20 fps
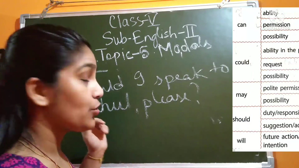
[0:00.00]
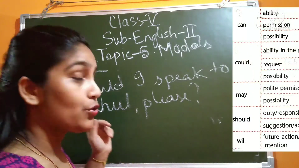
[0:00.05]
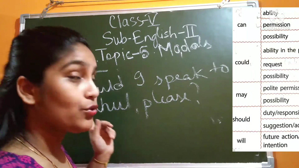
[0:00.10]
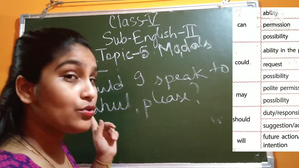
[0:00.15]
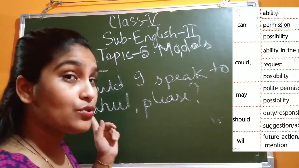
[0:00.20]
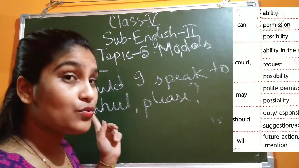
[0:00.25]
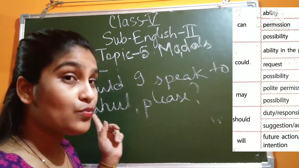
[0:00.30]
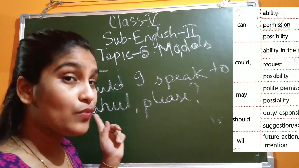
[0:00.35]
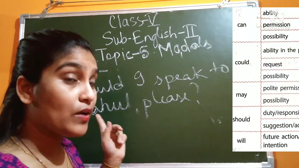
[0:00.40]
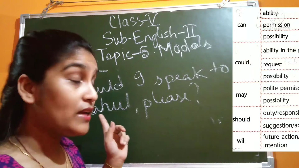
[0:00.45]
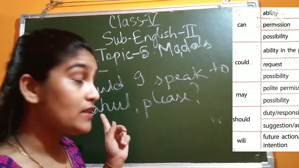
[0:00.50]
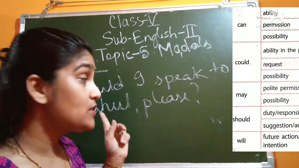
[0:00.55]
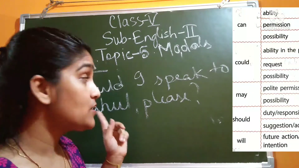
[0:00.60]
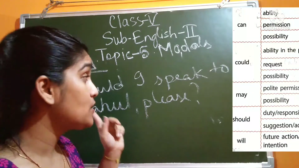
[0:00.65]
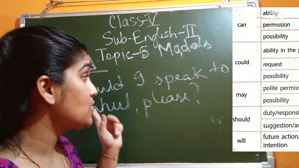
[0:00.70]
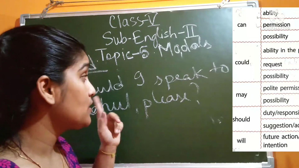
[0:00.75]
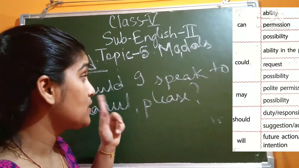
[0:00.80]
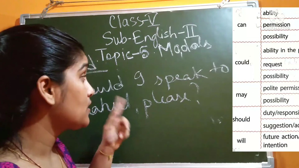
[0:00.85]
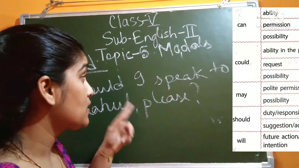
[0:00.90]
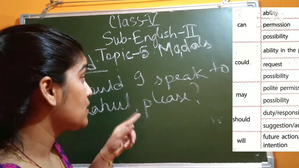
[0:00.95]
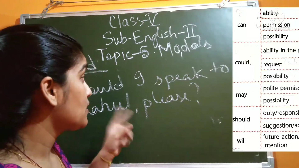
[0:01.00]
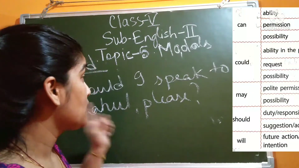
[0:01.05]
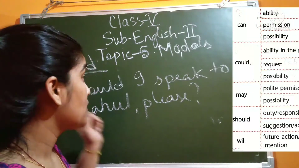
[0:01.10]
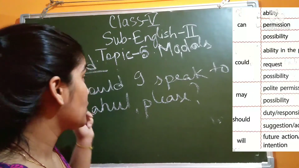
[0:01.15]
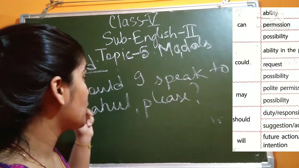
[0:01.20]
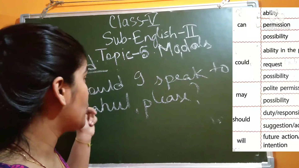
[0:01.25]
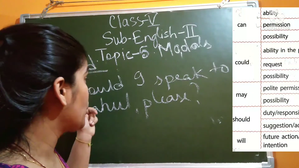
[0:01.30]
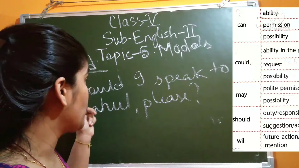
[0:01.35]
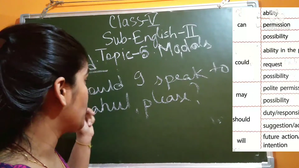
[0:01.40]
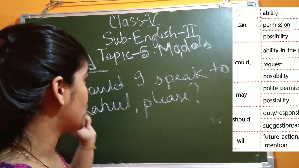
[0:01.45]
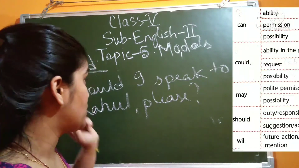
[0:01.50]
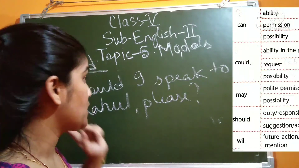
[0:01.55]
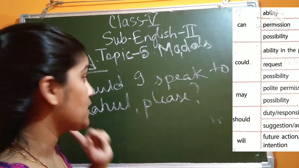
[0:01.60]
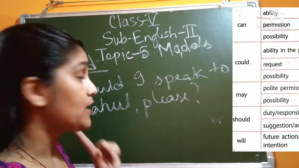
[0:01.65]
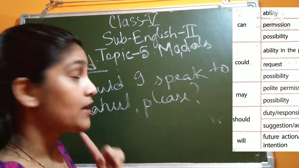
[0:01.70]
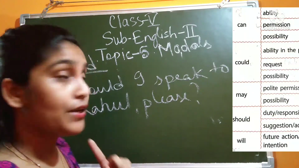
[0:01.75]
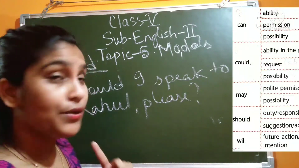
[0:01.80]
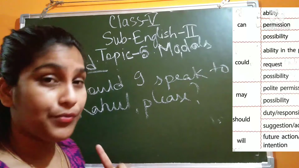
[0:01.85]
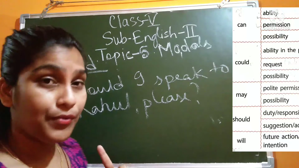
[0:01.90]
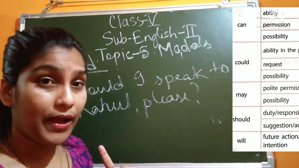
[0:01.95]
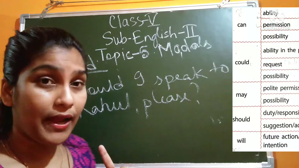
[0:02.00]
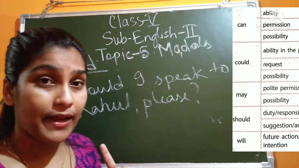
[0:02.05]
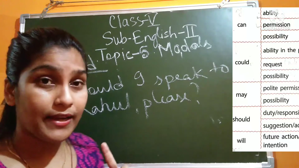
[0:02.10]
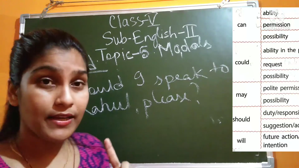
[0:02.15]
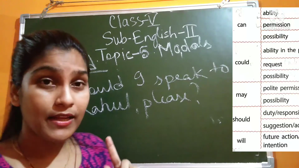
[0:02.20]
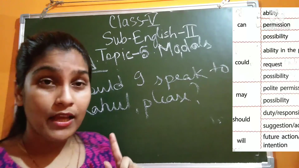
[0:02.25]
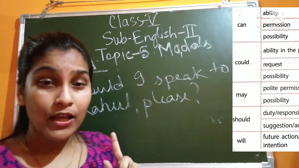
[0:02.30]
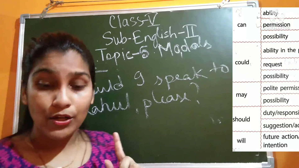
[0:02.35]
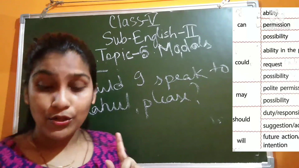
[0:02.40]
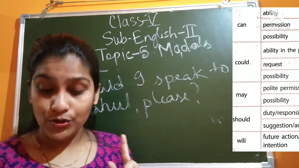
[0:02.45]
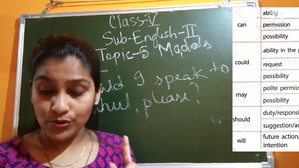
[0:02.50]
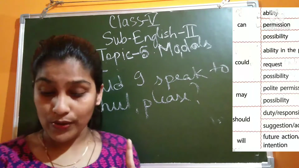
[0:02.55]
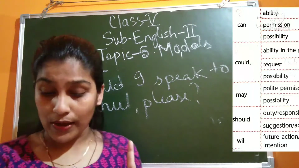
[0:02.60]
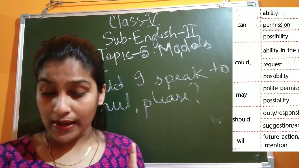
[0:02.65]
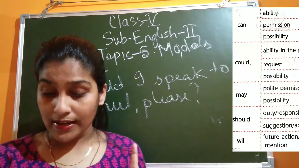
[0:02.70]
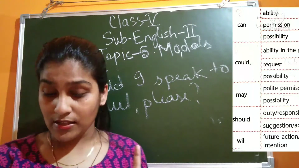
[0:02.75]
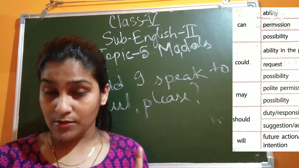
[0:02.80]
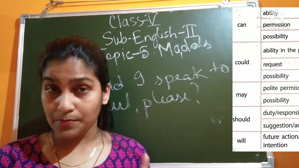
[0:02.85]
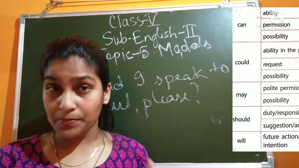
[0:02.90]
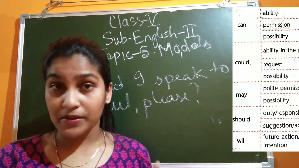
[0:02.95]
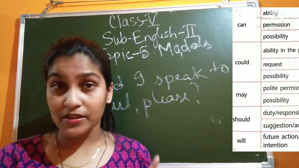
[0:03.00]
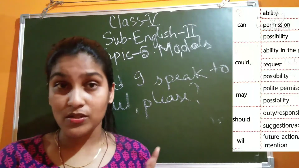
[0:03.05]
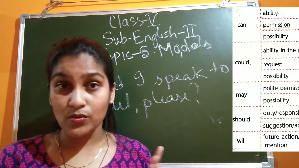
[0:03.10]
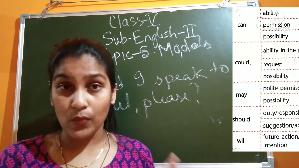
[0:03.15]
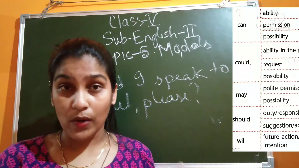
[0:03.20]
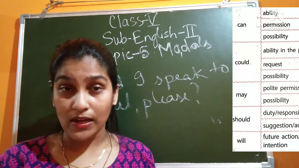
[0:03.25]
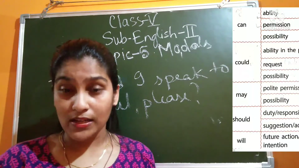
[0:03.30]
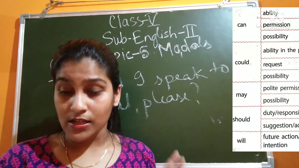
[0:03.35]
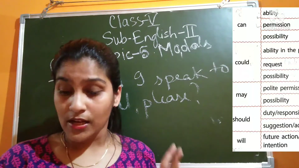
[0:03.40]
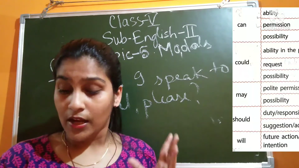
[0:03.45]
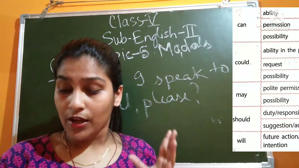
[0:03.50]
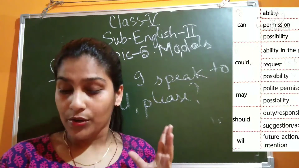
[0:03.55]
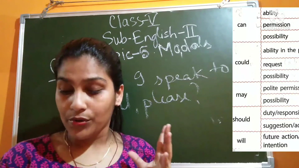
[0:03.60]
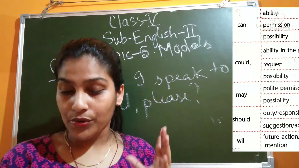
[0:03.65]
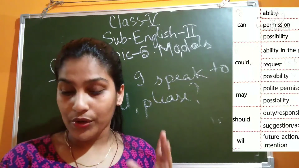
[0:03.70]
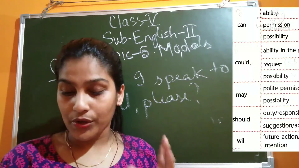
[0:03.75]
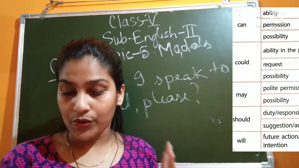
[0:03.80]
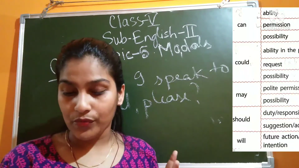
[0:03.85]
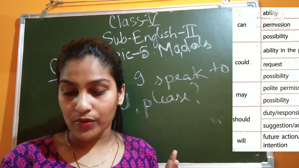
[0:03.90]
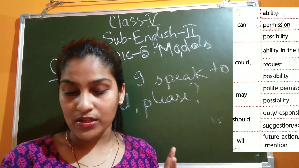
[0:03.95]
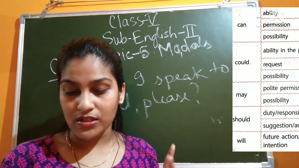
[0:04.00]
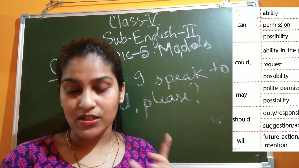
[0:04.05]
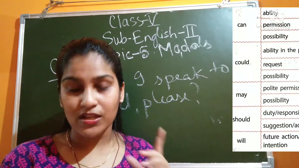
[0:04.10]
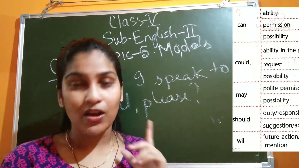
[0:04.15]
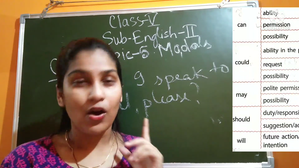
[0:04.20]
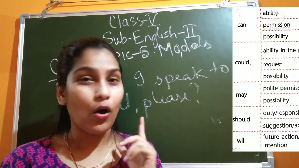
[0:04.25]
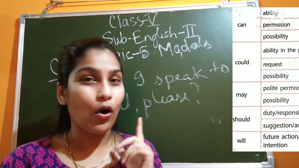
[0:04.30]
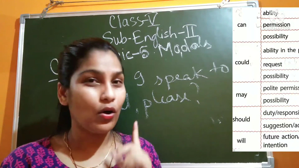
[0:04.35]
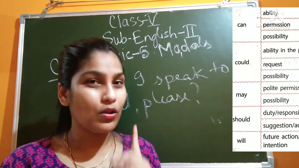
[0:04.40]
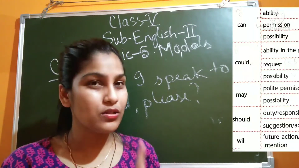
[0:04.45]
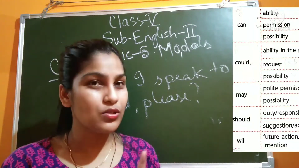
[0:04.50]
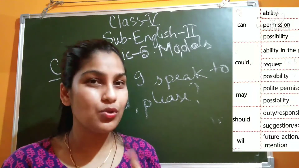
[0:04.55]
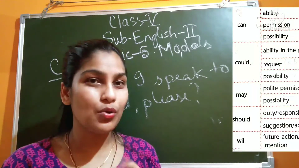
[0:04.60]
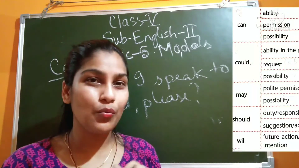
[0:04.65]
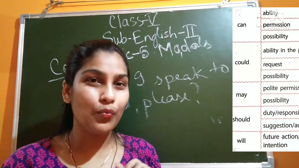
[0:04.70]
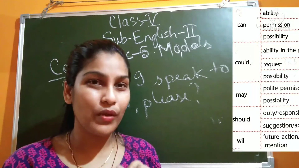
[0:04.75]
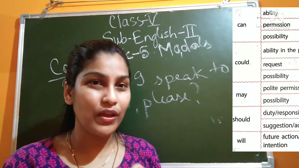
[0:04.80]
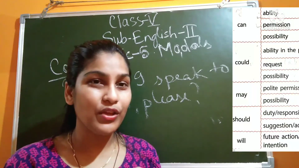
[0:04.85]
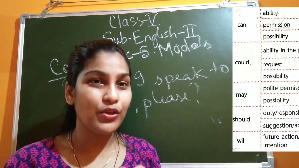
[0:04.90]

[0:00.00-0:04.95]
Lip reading: used what? Could, right? To express what? Request. Also we